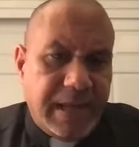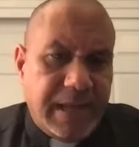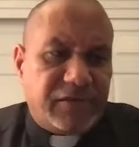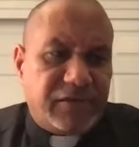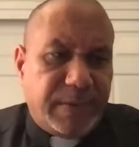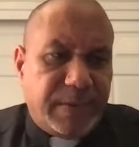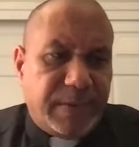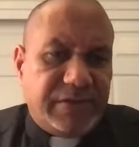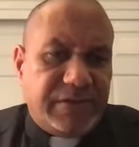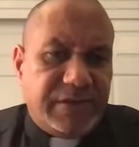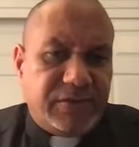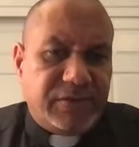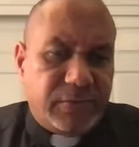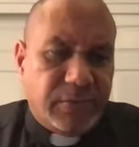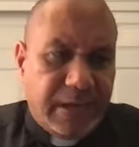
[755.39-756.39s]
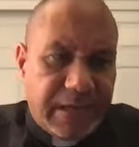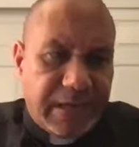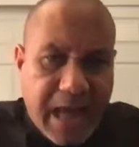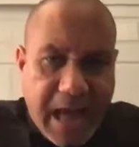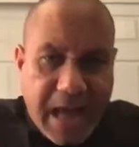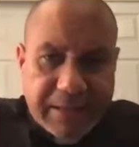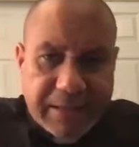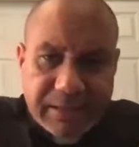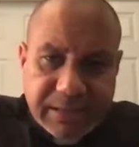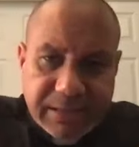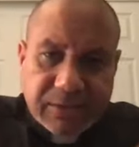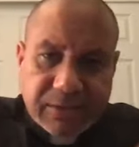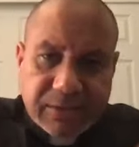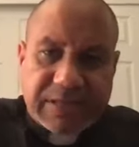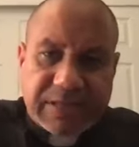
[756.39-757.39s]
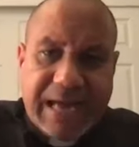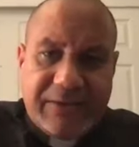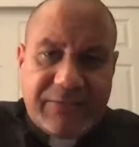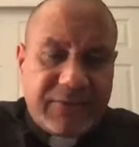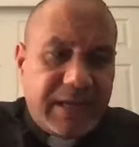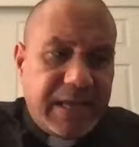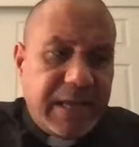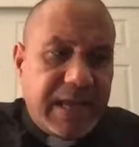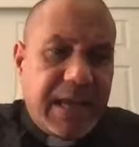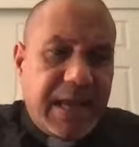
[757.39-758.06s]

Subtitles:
expenses. So I hired a little staff.